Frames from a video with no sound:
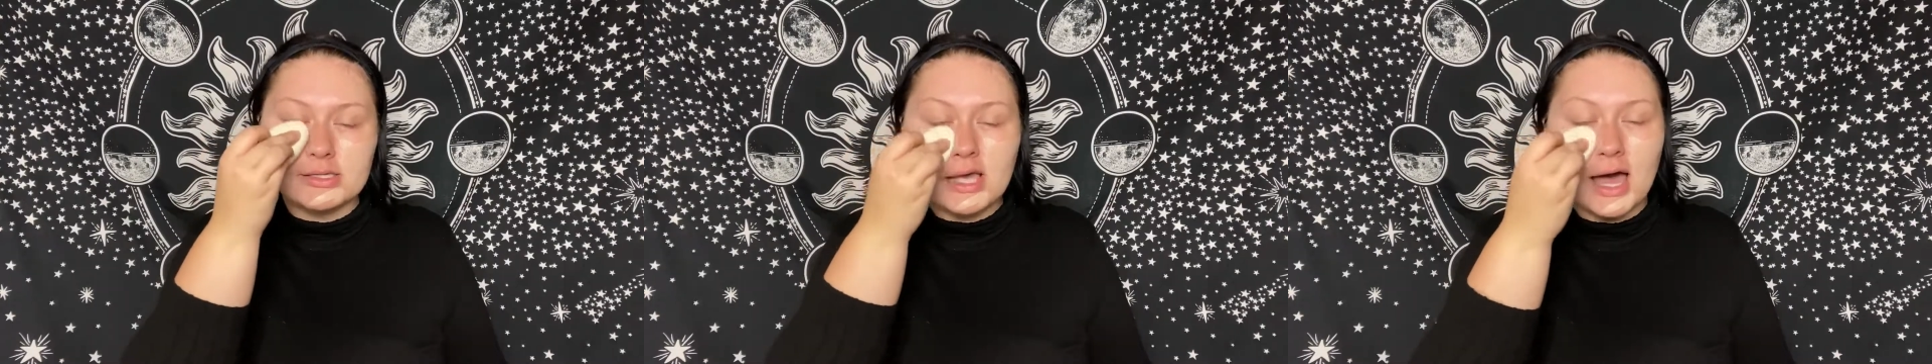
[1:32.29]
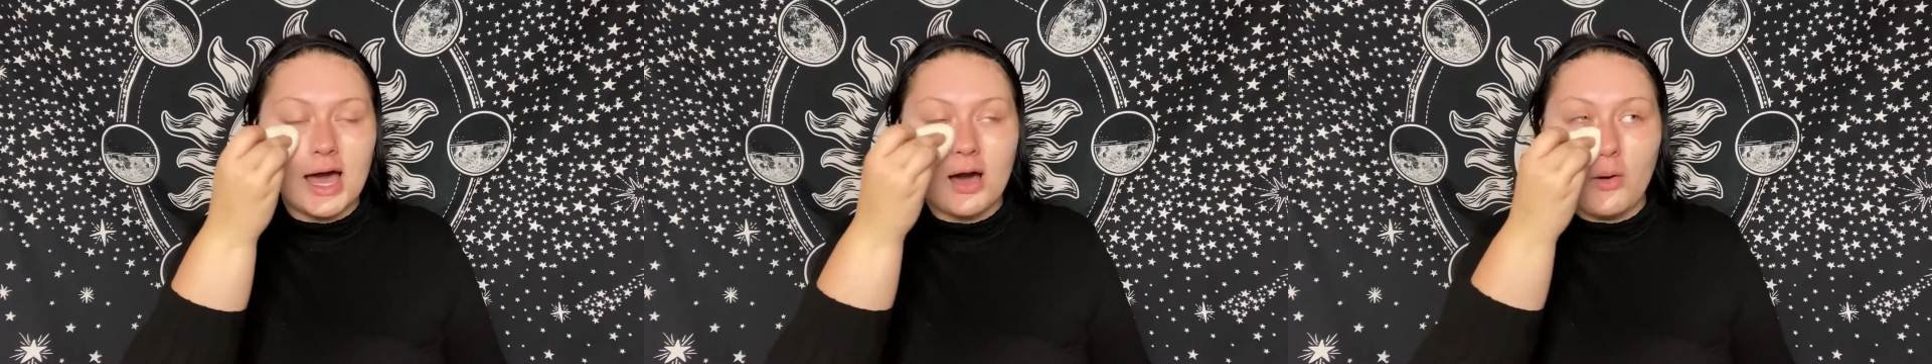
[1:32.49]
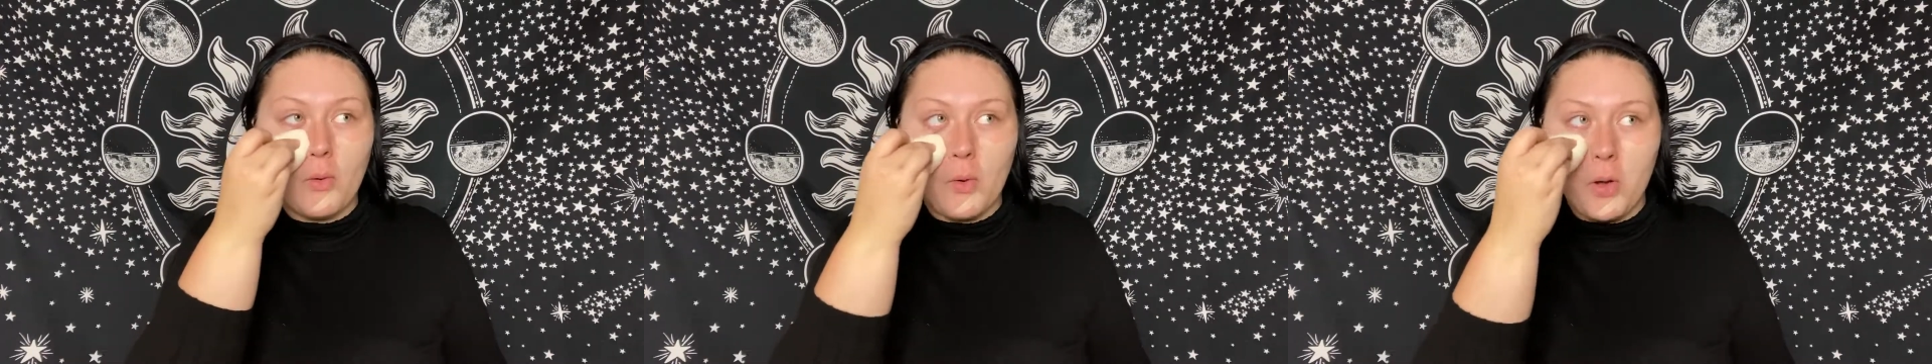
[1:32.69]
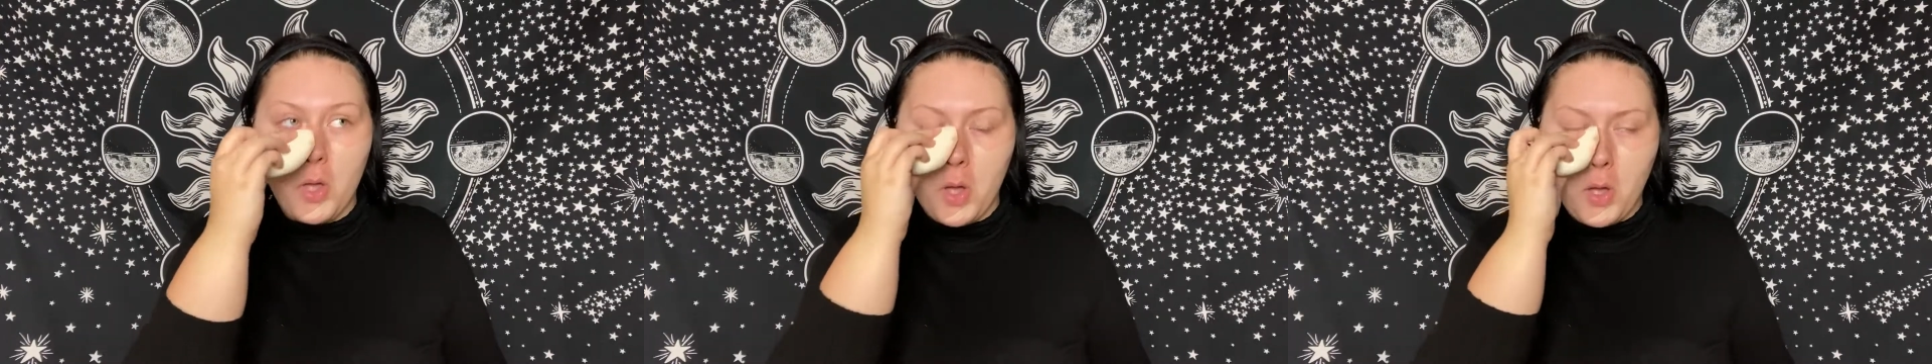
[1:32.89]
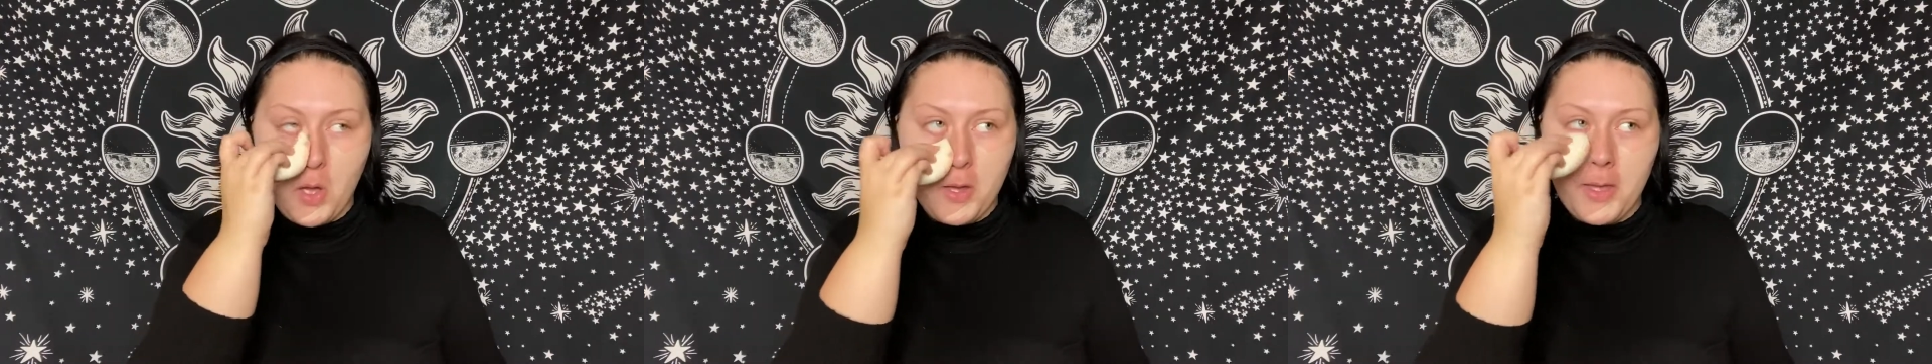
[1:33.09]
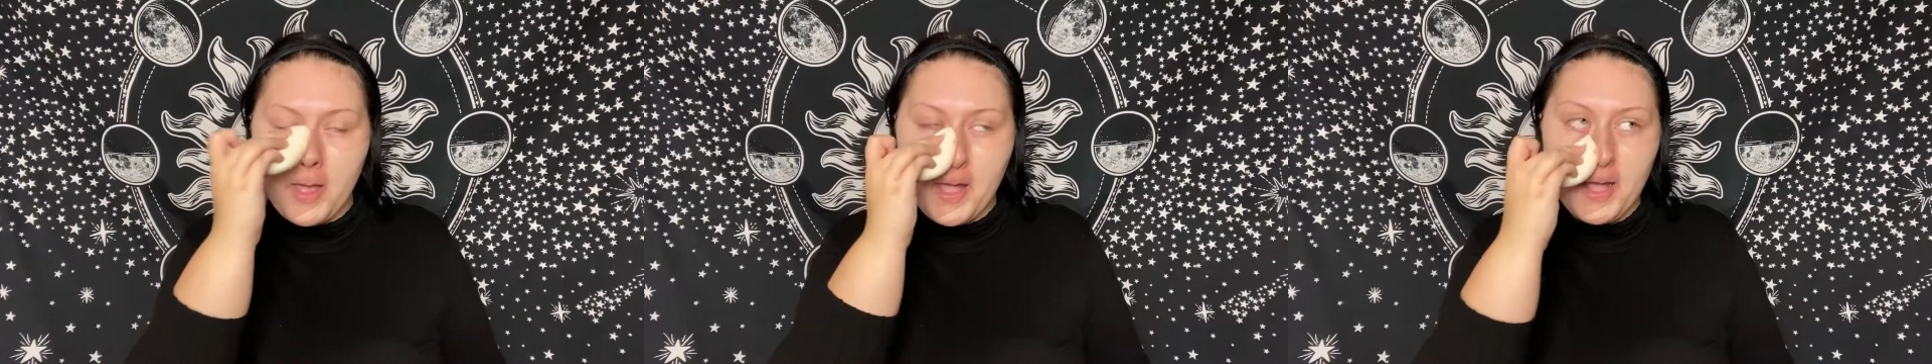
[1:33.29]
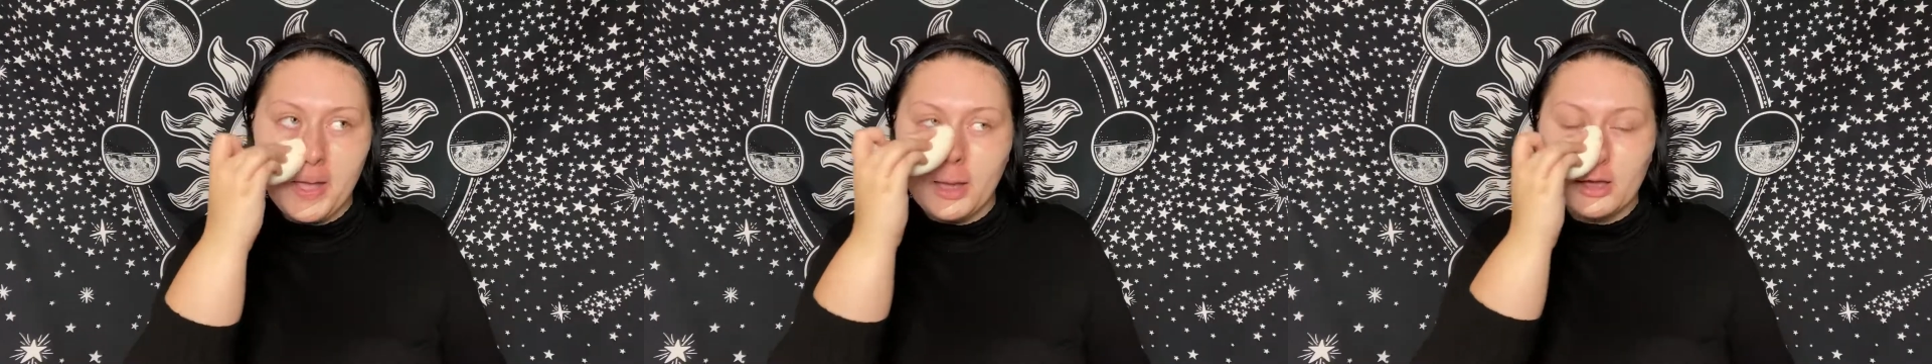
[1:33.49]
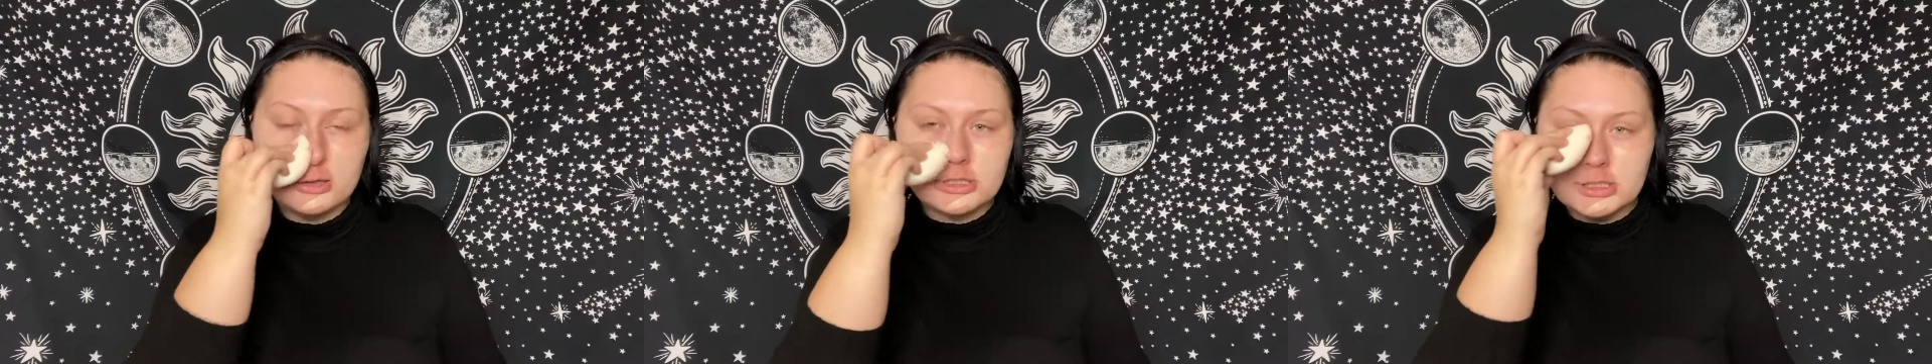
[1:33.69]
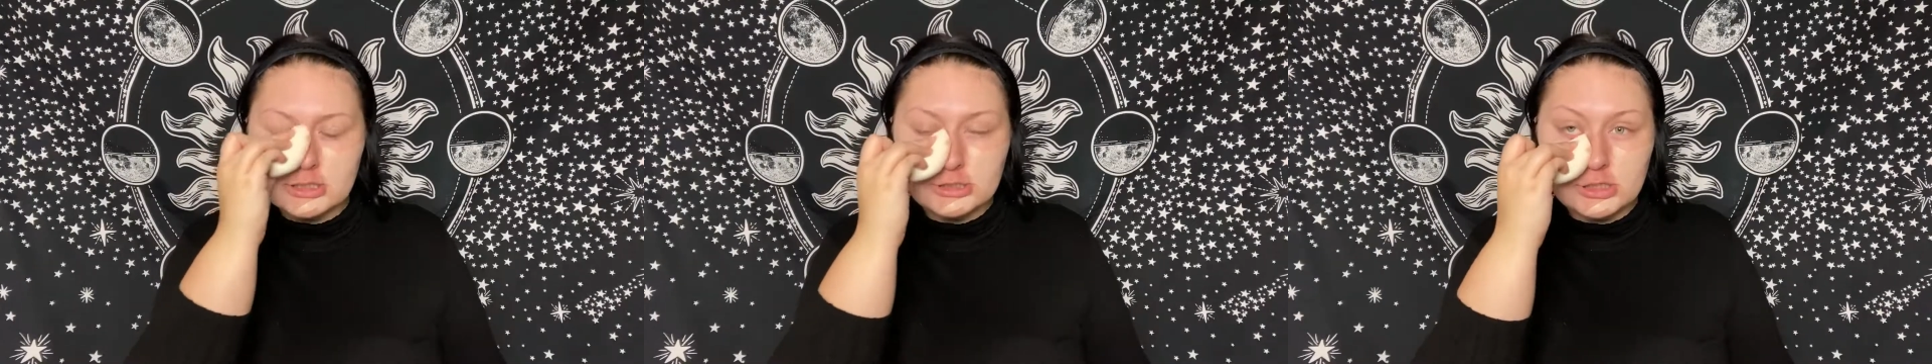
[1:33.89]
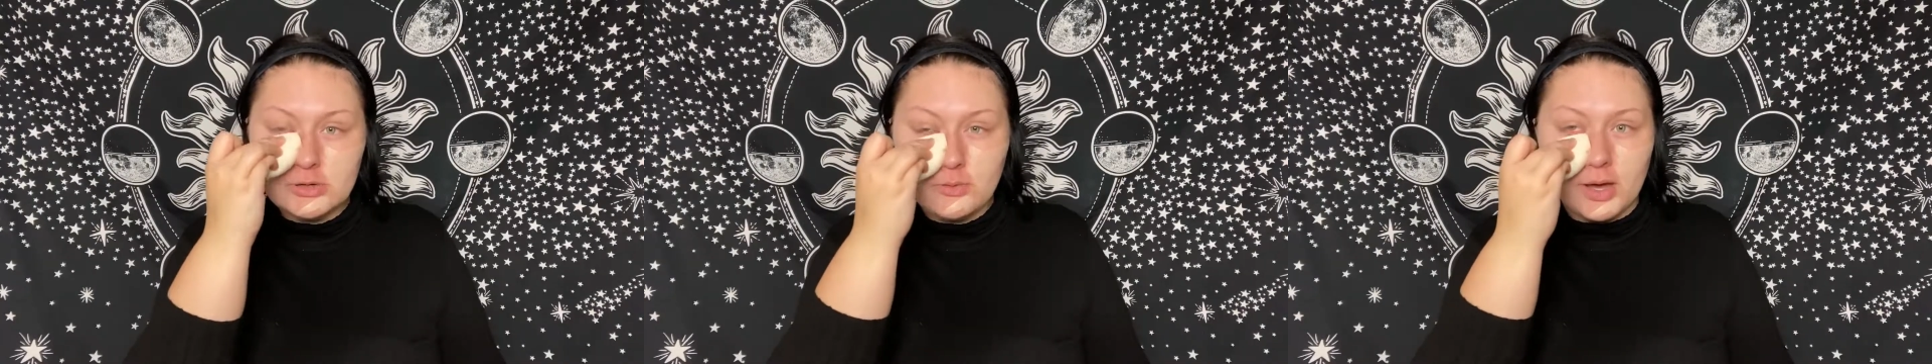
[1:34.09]
how to
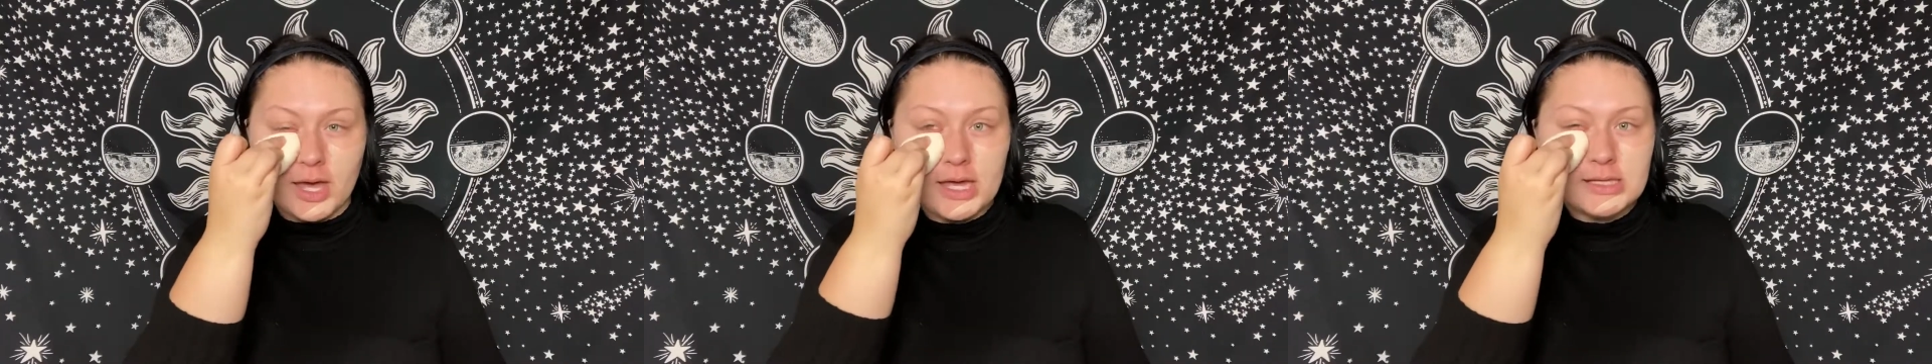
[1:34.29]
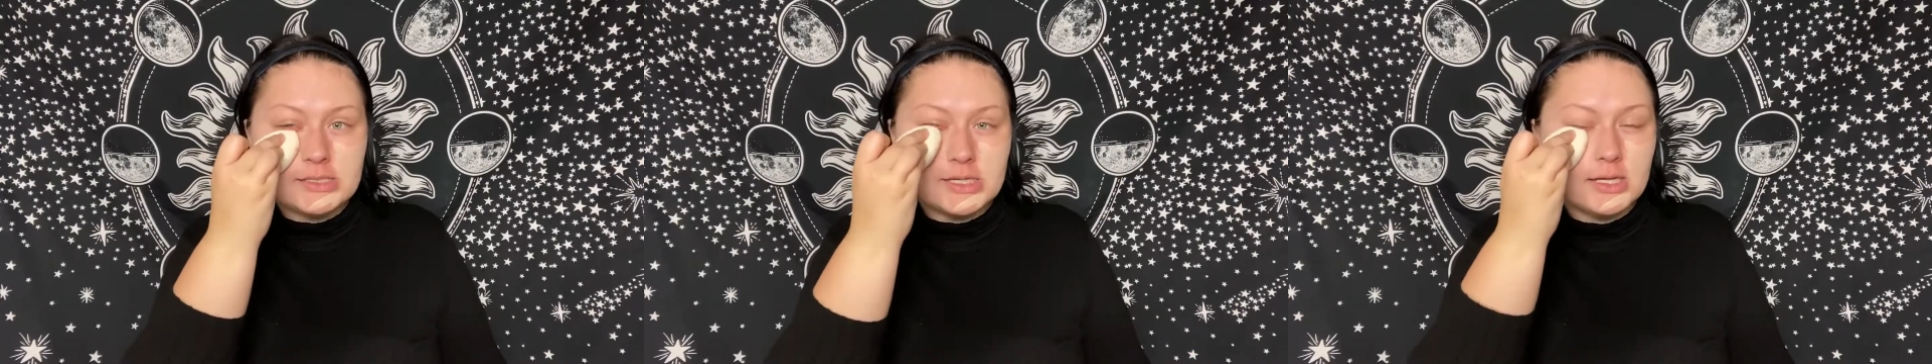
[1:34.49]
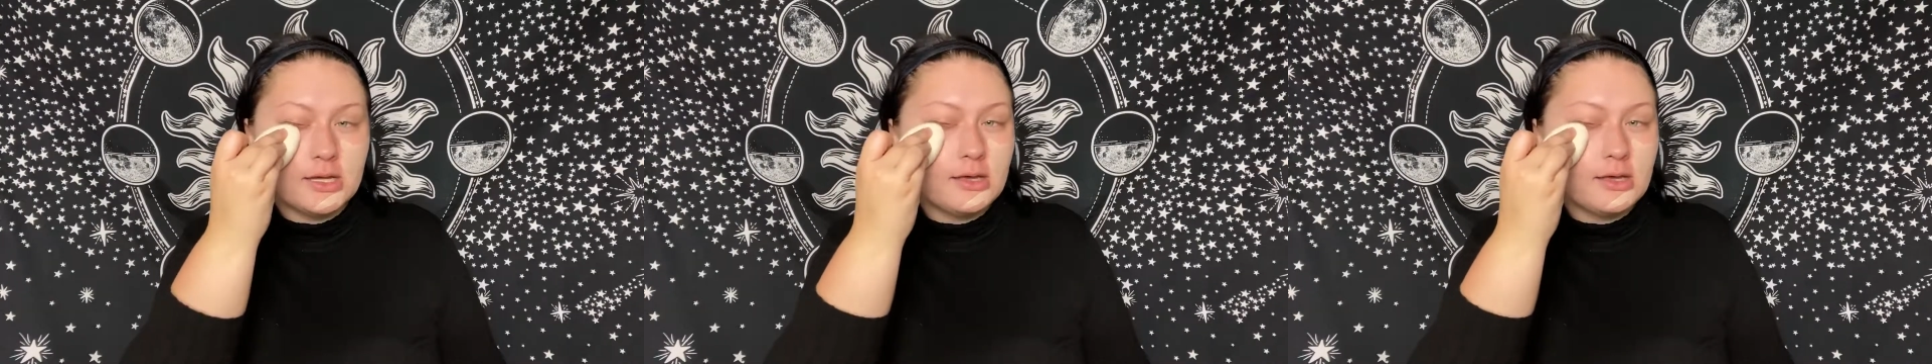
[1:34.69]
do it.